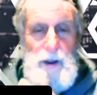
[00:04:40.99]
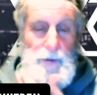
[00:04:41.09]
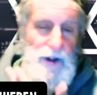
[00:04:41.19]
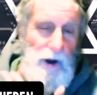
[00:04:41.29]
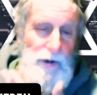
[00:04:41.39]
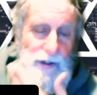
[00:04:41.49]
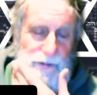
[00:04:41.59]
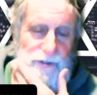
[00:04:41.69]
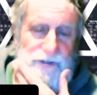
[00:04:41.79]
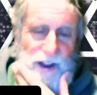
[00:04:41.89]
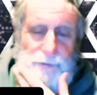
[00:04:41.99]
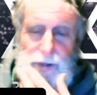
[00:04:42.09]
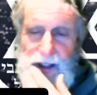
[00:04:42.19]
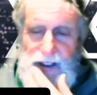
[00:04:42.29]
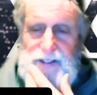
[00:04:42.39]
And we know that the 10
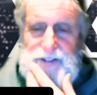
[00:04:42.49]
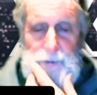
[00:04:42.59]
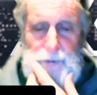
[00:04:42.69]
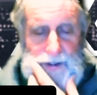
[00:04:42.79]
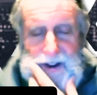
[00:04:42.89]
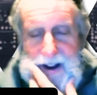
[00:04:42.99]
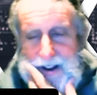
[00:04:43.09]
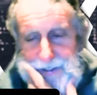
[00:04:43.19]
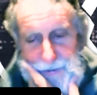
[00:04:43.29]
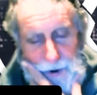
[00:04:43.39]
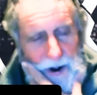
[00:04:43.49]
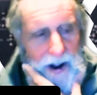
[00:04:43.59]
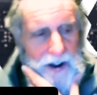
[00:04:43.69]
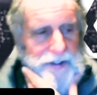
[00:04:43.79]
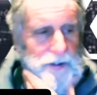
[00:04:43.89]
plagues and whatnot, the
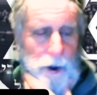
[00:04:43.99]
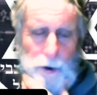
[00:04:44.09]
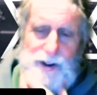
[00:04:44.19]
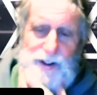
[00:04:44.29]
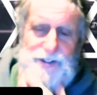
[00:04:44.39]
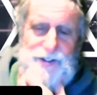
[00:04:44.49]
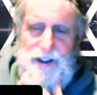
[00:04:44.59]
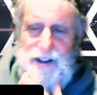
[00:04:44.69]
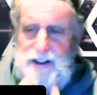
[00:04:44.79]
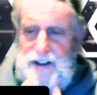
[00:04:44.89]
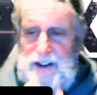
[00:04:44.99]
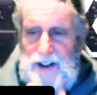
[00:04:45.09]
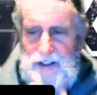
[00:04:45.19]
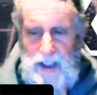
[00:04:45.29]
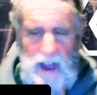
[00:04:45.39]
frogs, the locusts, the
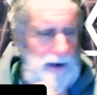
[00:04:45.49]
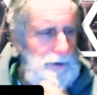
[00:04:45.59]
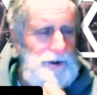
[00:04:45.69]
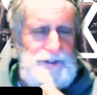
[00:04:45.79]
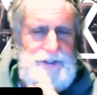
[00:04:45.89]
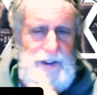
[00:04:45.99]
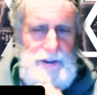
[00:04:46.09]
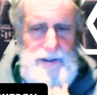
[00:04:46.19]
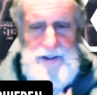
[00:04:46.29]
animals, the